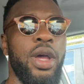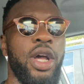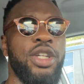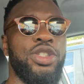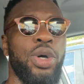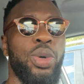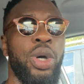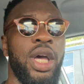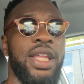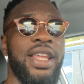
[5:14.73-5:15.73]
So
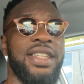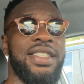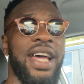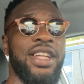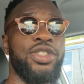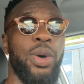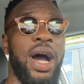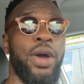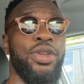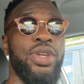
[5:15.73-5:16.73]
there's that. So
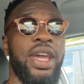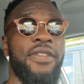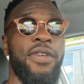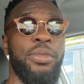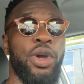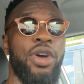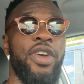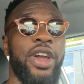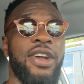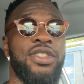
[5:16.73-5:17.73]
how can you get from your
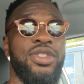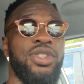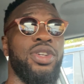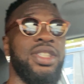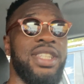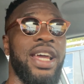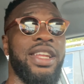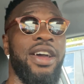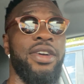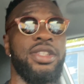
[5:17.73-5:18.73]
current character to your desired
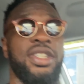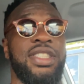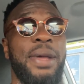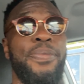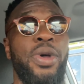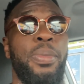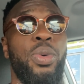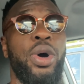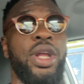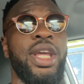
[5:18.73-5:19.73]
character? Step number
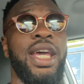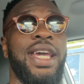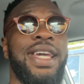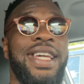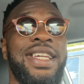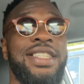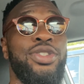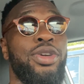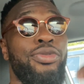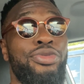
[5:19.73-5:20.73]
one is
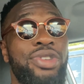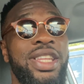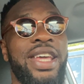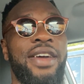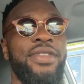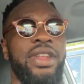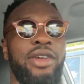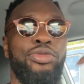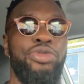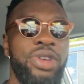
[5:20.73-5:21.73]
you can read it every day.
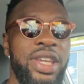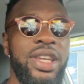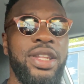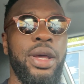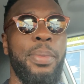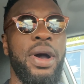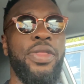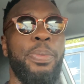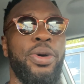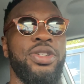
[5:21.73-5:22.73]
Read about
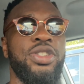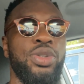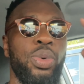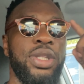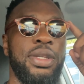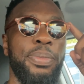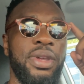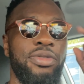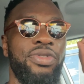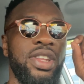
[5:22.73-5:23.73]
the person you want to
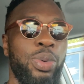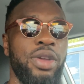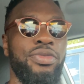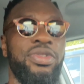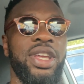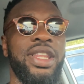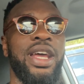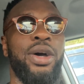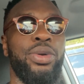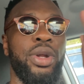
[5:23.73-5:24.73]
be. Read what you've written
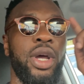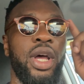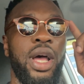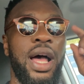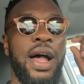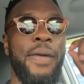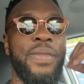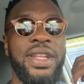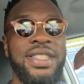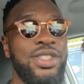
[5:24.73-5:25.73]
down,
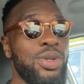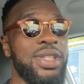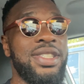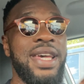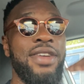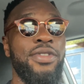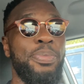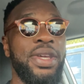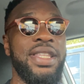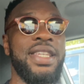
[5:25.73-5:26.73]
and, you know, say it
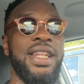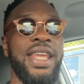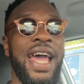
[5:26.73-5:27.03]
repeatedly.